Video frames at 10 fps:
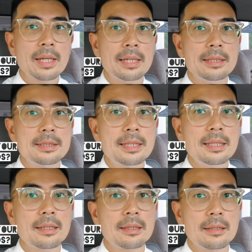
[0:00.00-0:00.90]
and instead
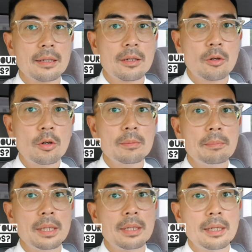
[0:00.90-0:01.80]
the court
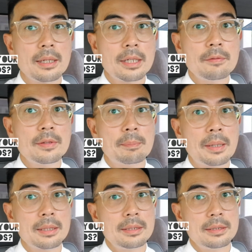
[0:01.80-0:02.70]
may give the
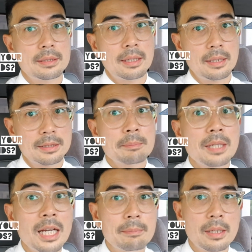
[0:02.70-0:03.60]
parties some
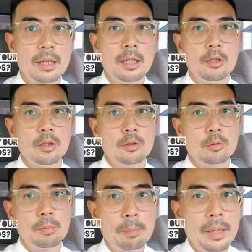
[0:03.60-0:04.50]
time to
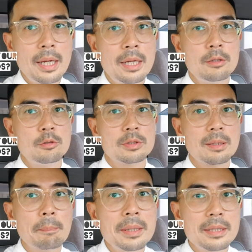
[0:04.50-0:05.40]
prepare and to
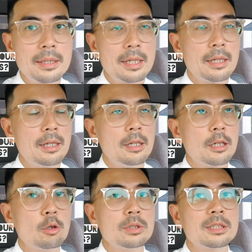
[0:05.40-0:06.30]
submit their
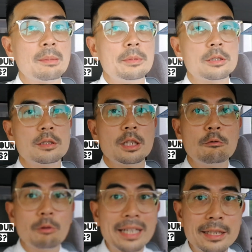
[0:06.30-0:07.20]
closing submissions
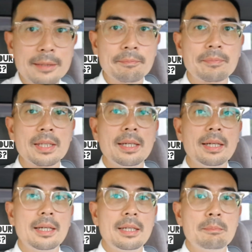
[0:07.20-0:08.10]
in writing.
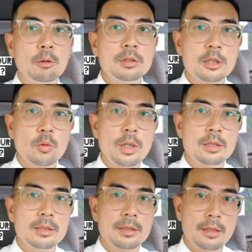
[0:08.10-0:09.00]
In most
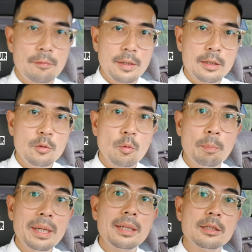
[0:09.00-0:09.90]
situations, the defendant will
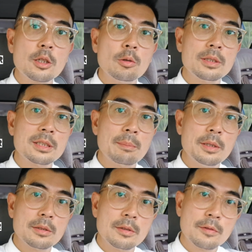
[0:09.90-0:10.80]
make his closing
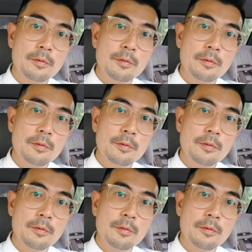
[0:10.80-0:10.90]
submissions